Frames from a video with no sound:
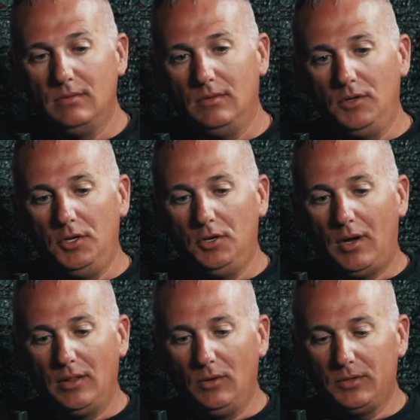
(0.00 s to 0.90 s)
I
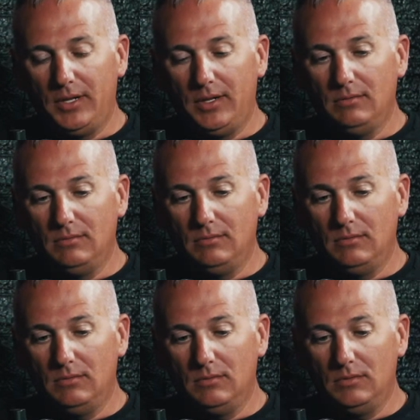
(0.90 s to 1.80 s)
looked at
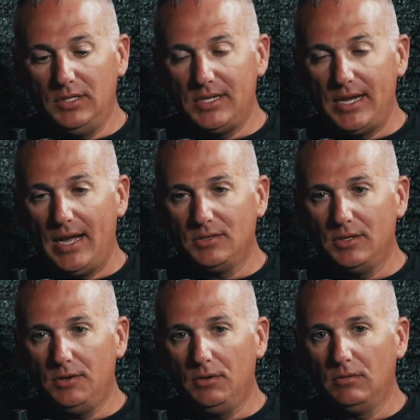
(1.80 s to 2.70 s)
these guys that
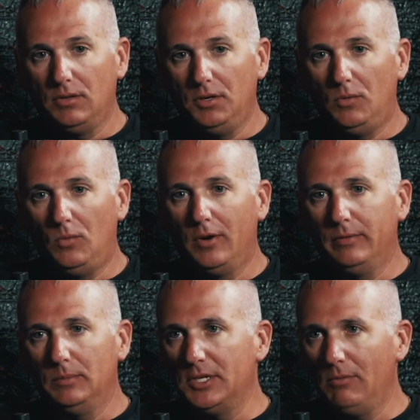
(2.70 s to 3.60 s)
are, one of
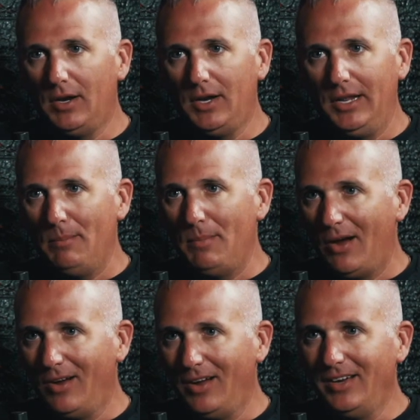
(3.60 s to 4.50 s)
them's getting ready to get
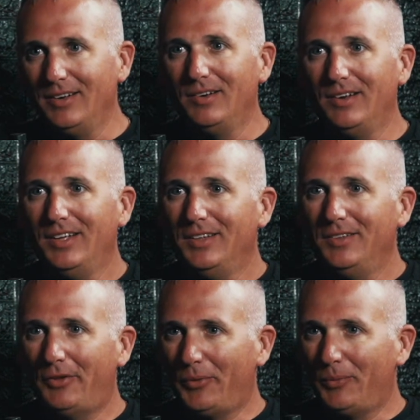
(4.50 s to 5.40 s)
married, and the
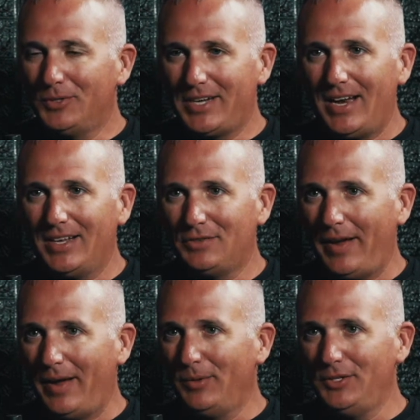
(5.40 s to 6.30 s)
other one's got his
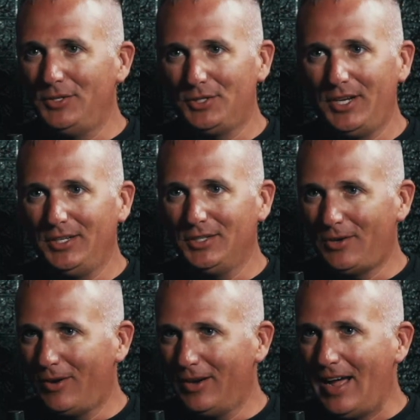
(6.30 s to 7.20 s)
family just getting
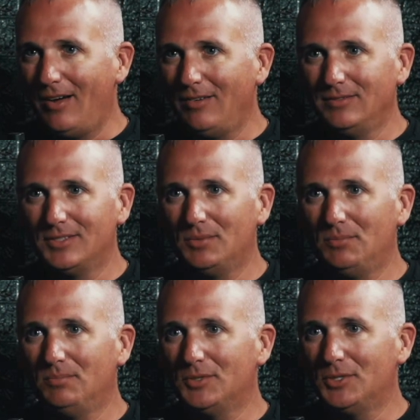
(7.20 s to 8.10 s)
started out, and
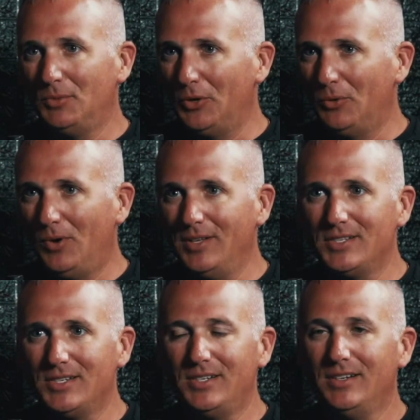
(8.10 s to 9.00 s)
some little ones,
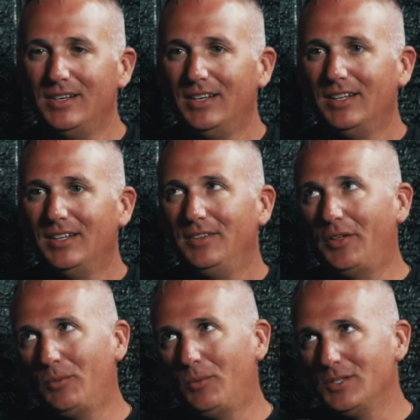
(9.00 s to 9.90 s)
and the
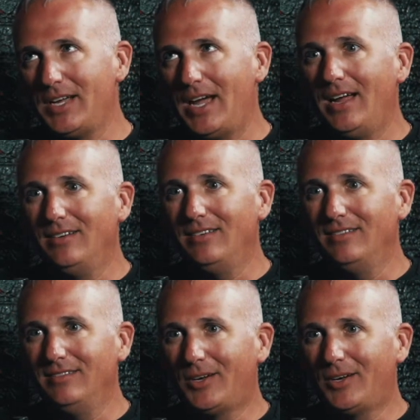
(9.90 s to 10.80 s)
other one's got
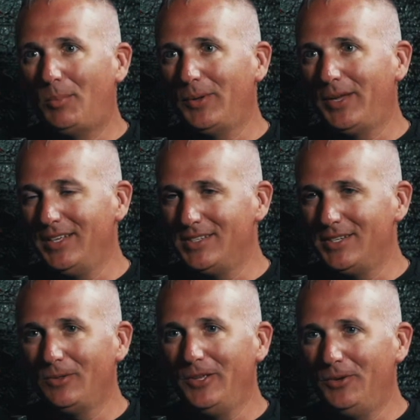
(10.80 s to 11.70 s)
a couple of kids that
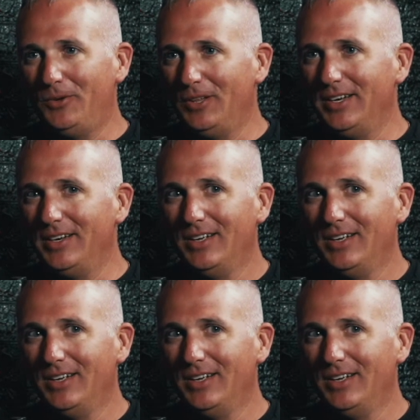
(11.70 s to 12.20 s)
are little, and